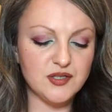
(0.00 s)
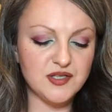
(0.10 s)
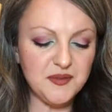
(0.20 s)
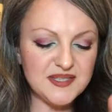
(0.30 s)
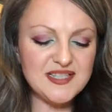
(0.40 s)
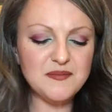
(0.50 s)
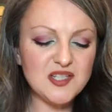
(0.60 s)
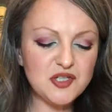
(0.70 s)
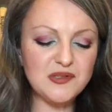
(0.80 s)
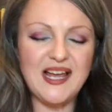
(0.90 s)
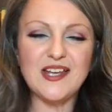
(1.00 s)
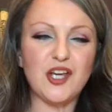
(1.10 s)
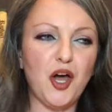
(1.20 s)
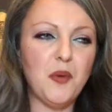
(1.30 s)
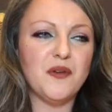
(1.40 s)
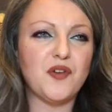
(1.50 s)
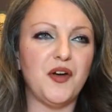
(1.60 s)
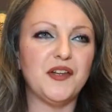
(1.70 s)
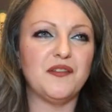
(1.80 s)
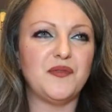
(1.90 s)
So it seems like you're letting go of
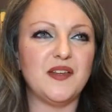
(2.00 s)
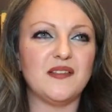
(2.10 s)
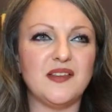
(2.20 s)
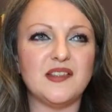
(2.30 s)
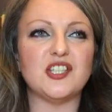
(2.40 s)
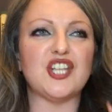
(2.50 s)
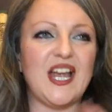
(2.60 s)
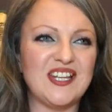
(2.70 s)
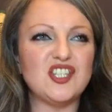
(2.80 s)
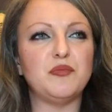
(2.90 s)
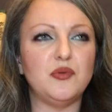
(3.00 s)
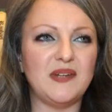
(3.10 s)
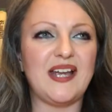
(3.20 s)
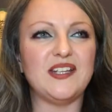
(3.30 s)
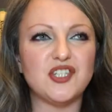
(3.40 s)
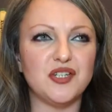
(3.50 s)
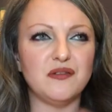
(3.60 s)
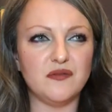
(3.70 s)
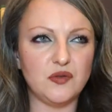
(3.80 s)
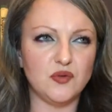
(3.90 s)
kind of the changeable
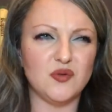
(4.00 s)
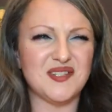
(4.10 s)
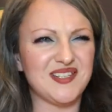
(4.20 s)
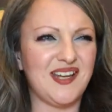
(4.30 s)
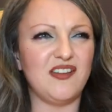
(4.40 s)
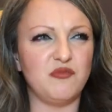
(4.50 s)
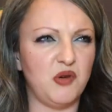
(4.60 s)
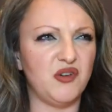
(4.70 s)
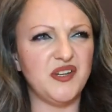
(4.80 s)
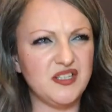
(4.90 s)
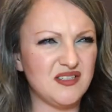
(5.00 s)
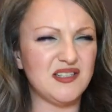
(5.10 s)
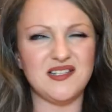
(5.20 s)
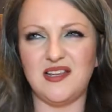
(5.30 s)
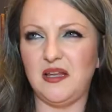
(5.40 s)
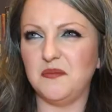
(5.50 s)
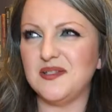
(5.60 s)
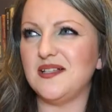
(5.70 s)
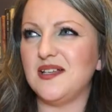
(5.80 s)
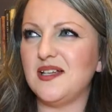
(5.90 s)
nature of your state of mind. It
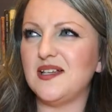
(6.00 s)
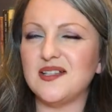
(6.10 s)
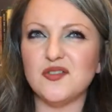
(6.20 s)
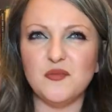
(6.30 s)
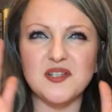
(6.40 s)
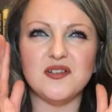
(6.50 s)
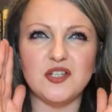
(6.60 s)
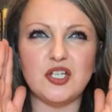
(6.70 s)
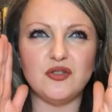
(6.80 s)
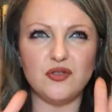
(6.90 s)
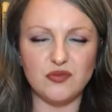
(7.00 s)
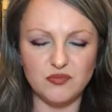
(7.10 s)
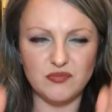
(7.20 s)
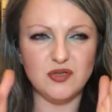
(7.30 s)
seems it's almost like you're